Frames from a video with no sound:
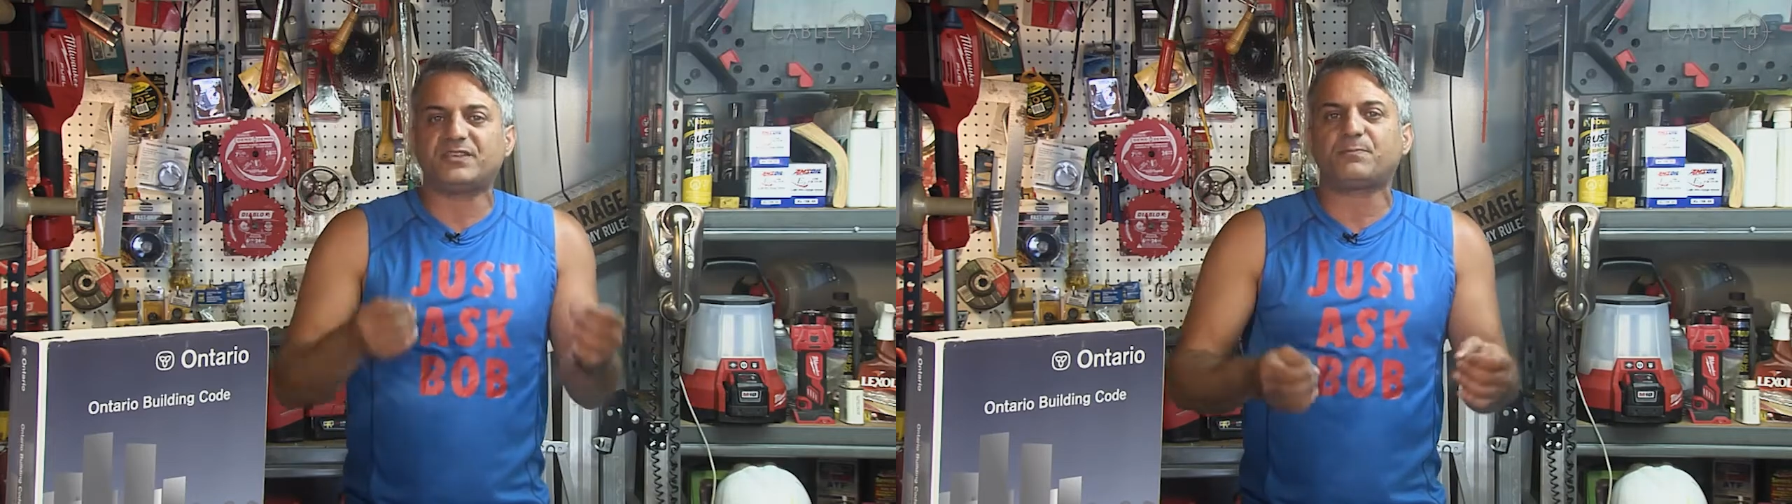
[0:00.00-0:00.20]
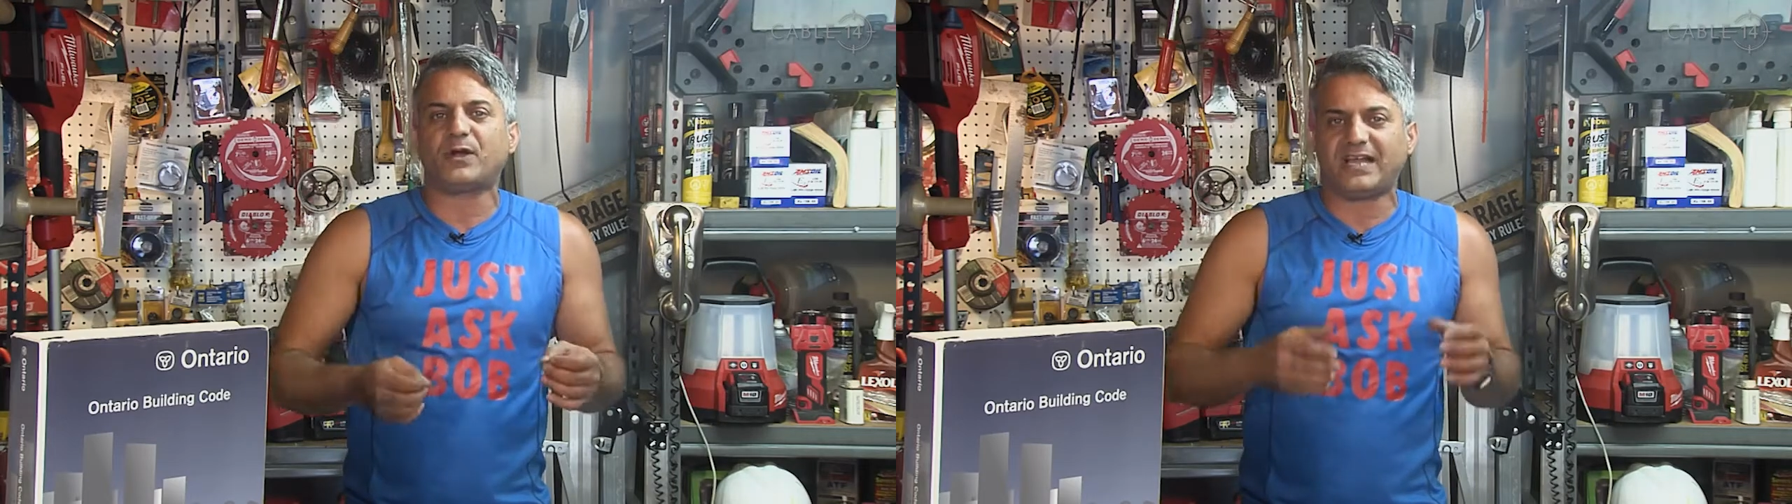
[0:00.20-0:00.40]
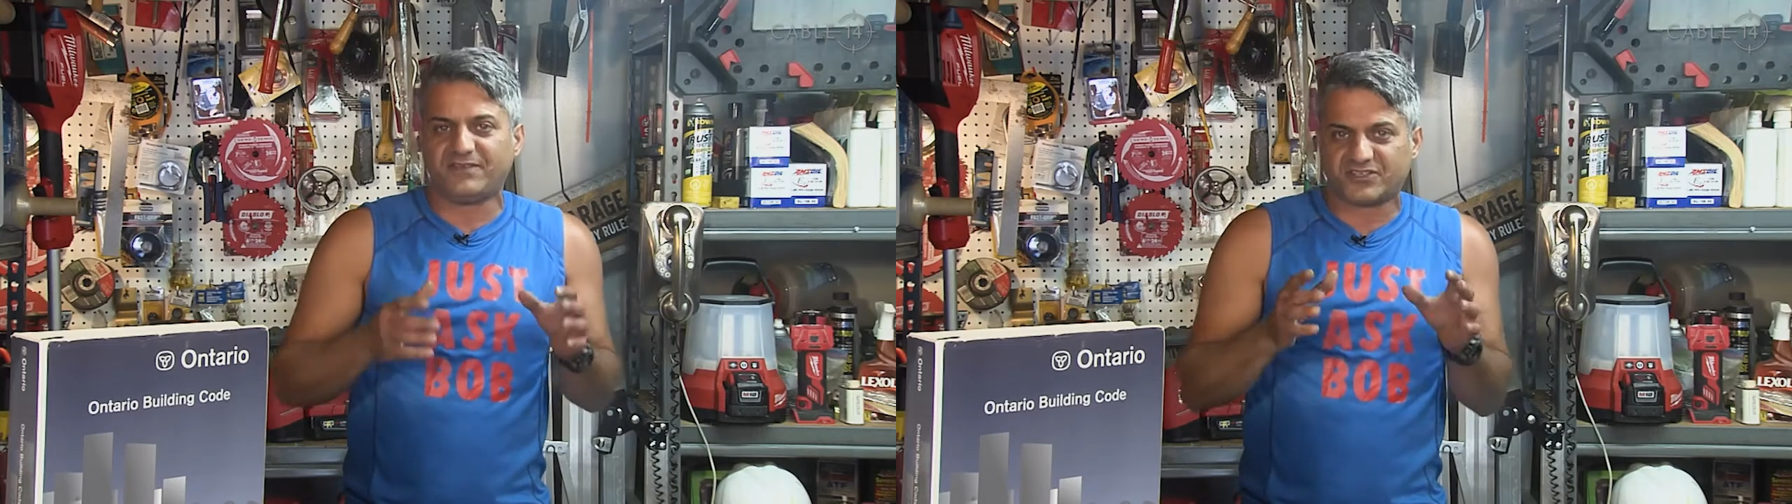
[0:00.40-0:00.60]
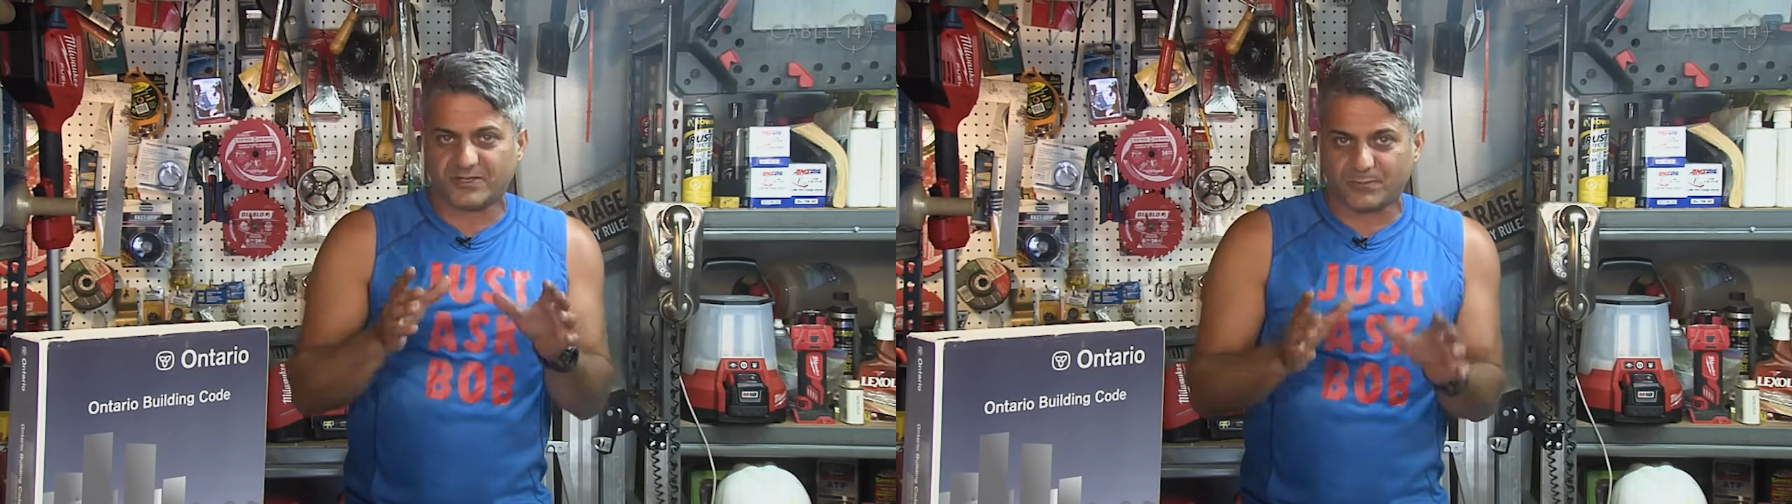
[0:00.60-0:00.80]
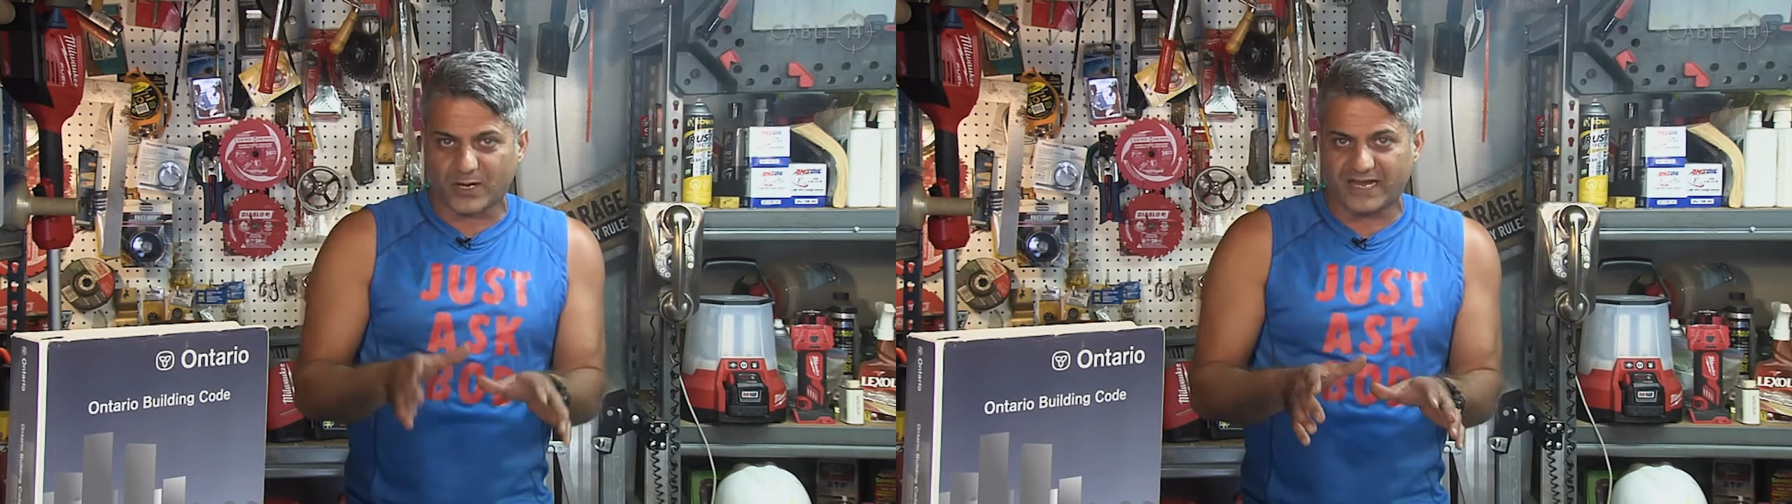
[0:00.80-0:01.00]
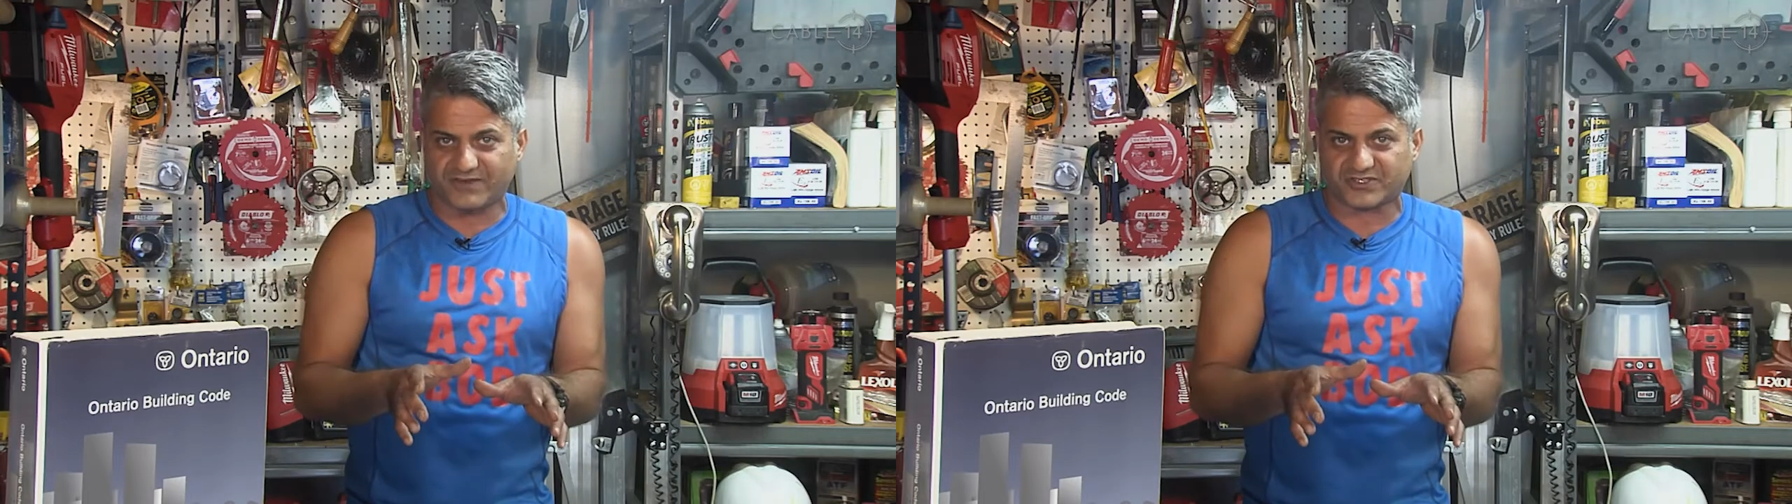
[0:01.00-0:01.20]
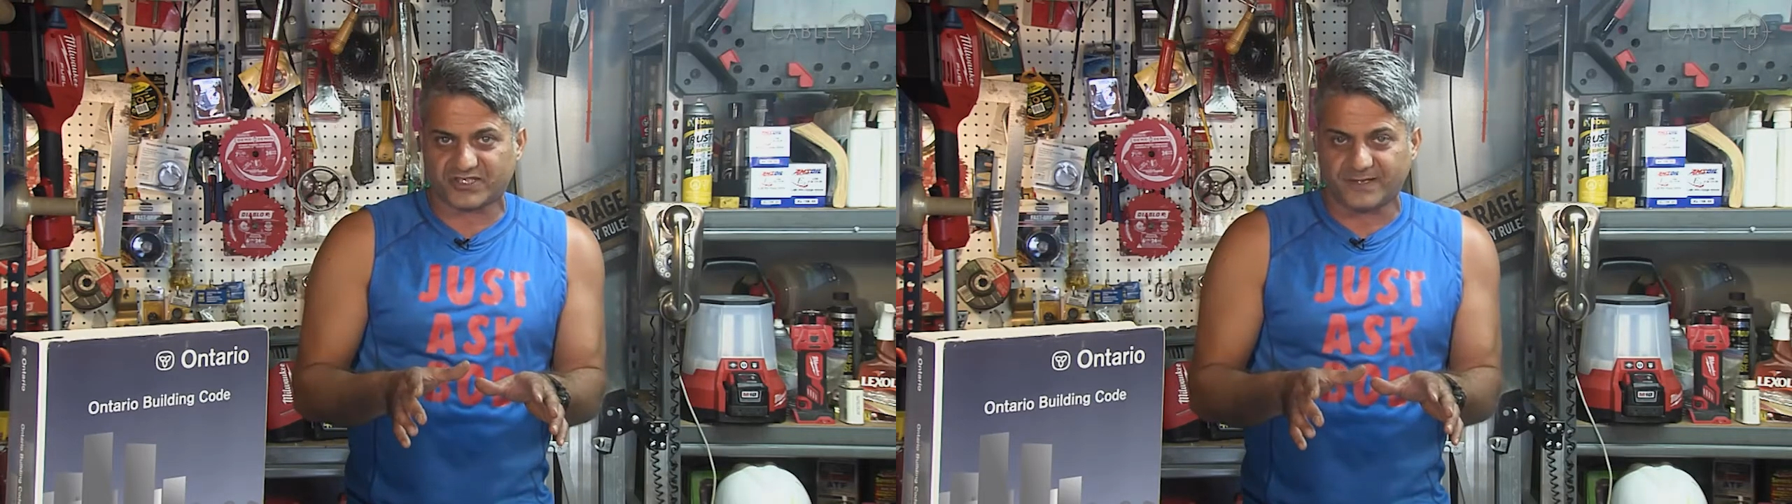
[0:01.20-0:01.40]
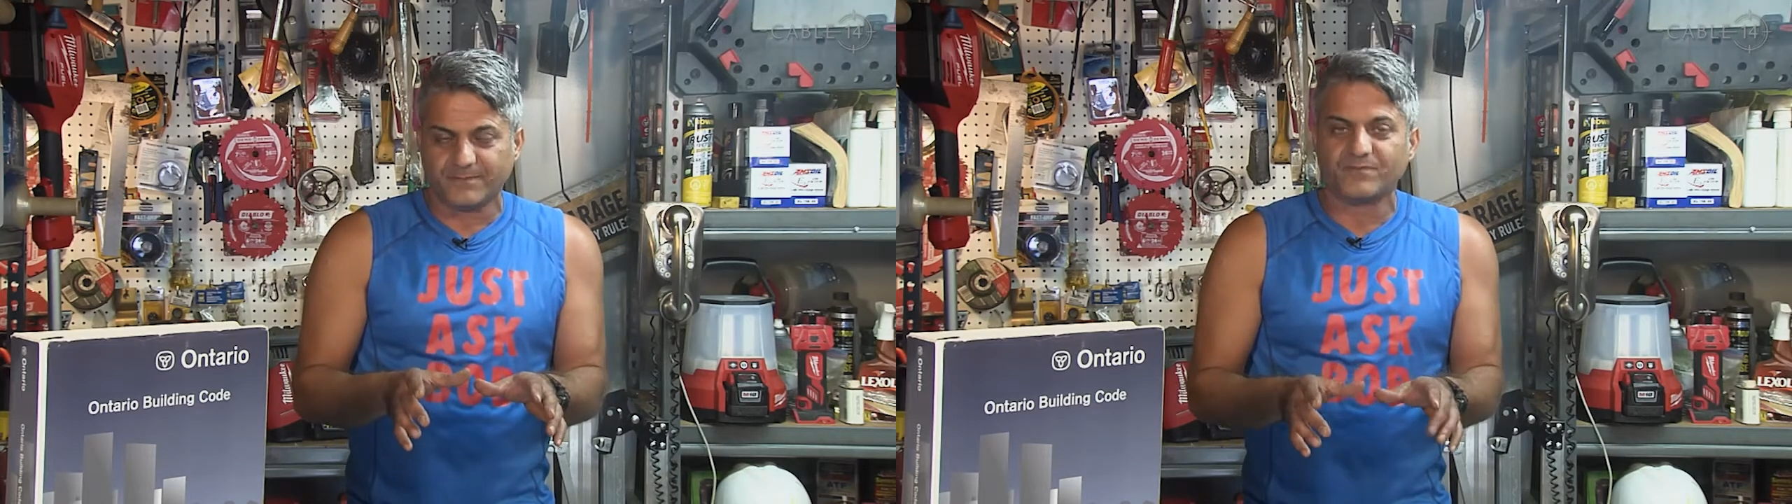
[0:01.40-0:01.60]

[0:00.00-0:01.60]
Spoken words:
privacy, privacy.